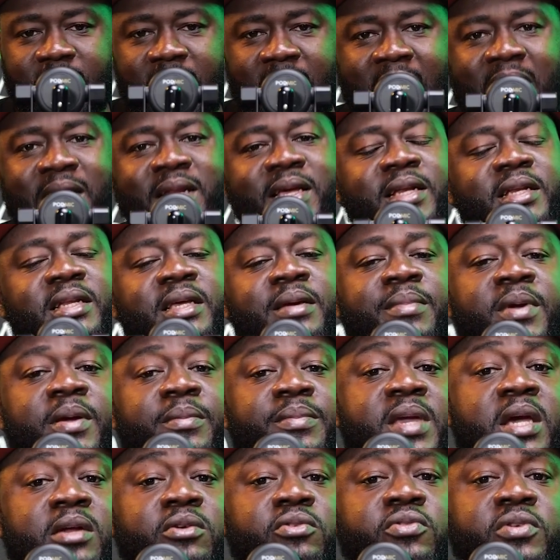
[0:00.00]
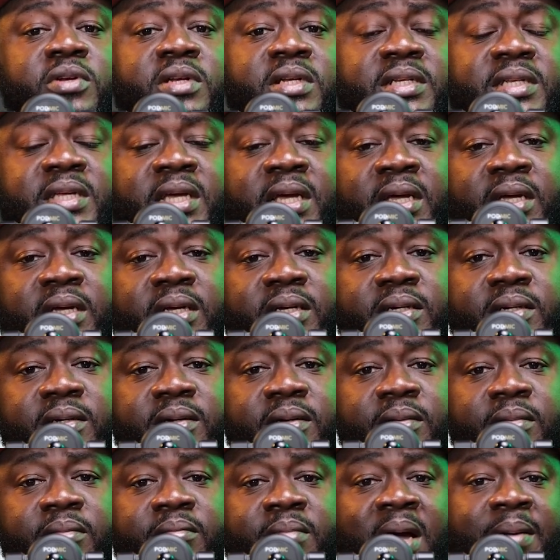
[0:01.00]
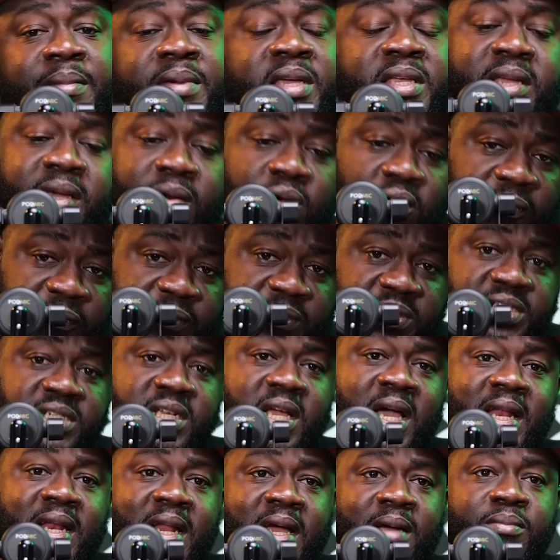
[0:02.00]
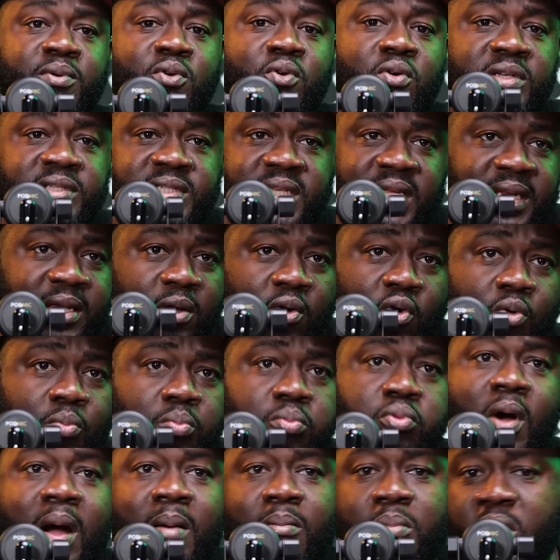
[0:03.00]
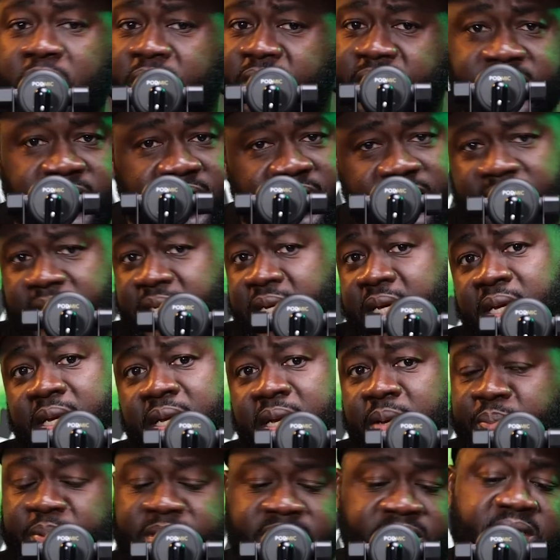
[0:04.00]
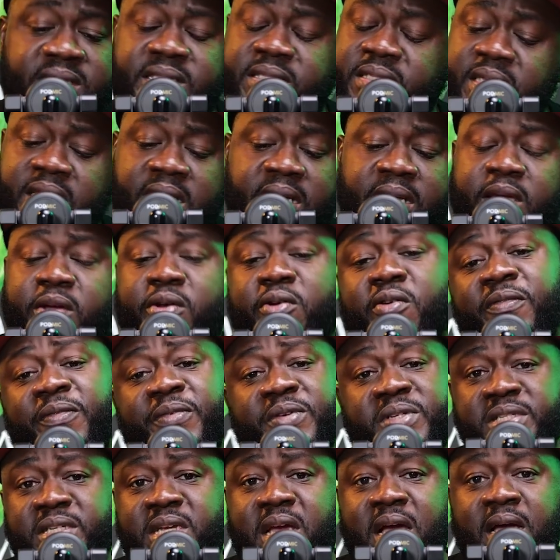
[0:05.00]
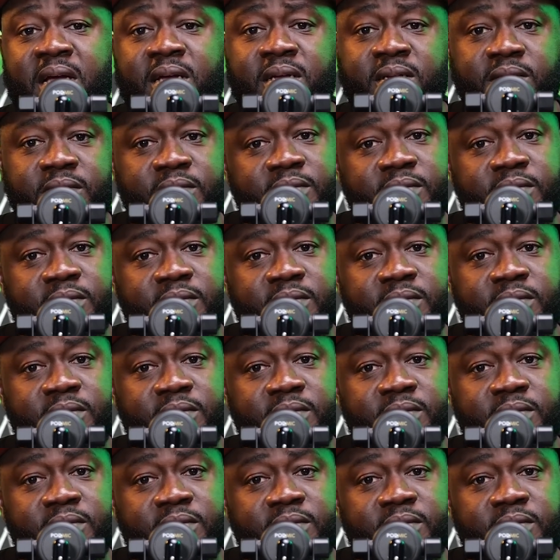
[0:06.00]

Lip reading: At the end the baby I drew no there. Mama yen official now because said the old boys in there. Says here yen official.